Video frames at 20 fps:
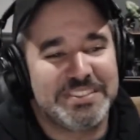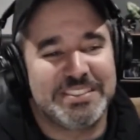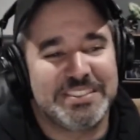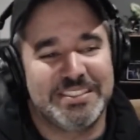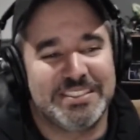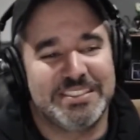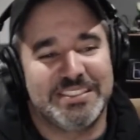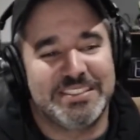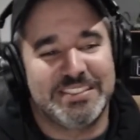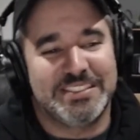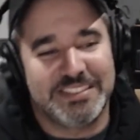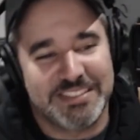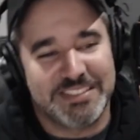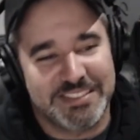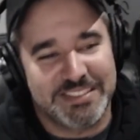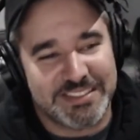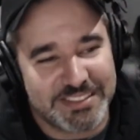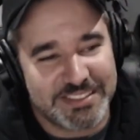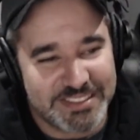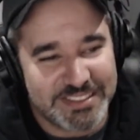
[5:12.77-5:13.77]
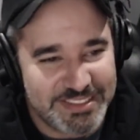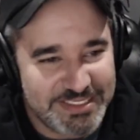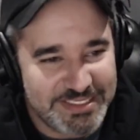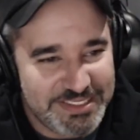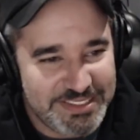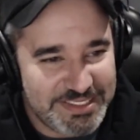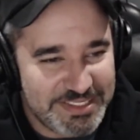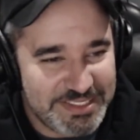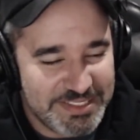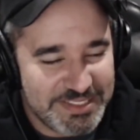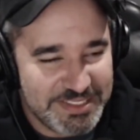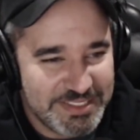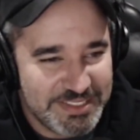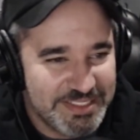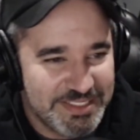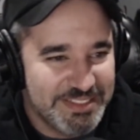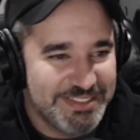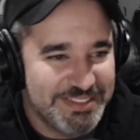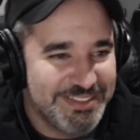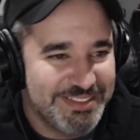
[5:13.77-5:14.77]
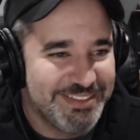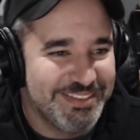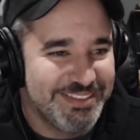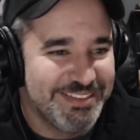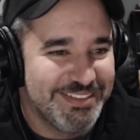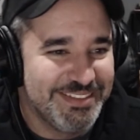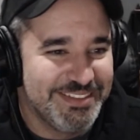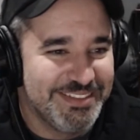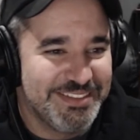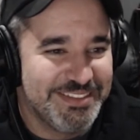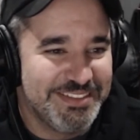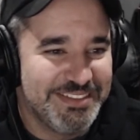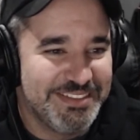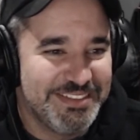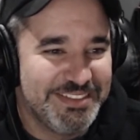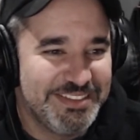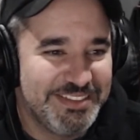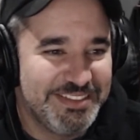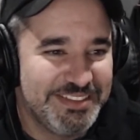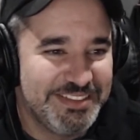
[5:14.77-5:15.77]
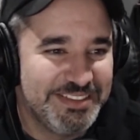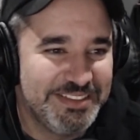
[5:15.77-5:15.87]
[no speech]